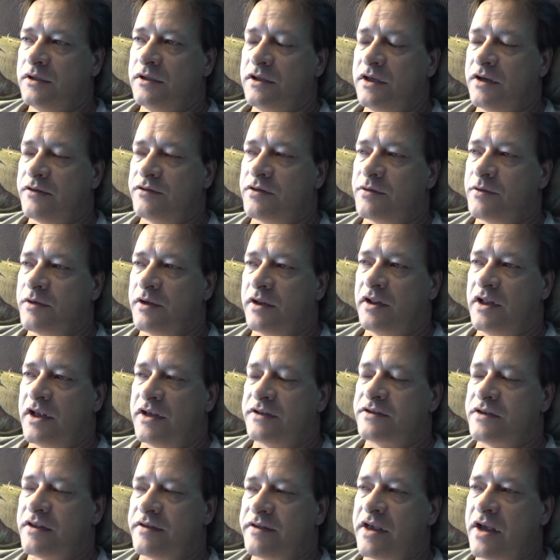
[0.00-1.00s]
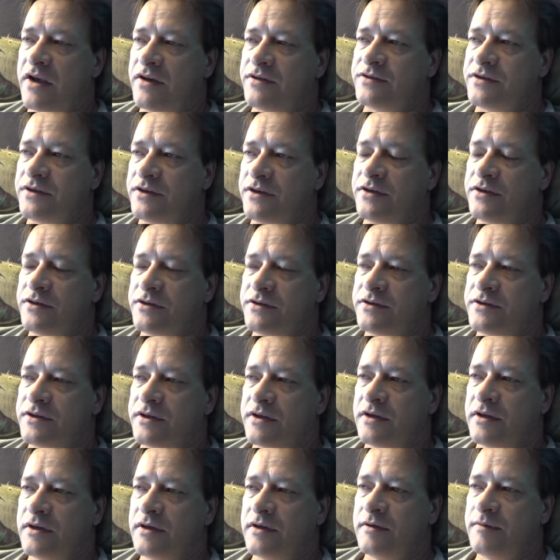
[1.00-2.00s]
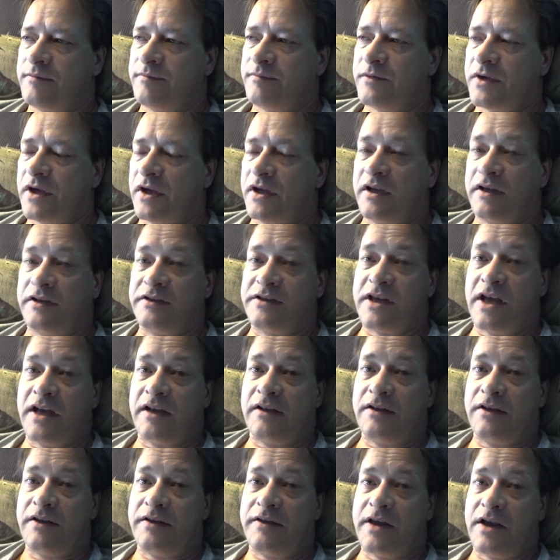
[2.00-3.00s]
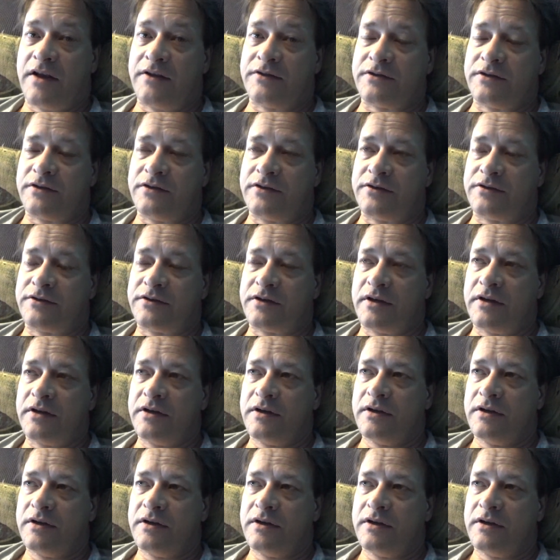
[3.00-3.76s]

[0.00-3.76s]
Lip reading: You have something that lasts 1,000 years, like exactly 1,000 years.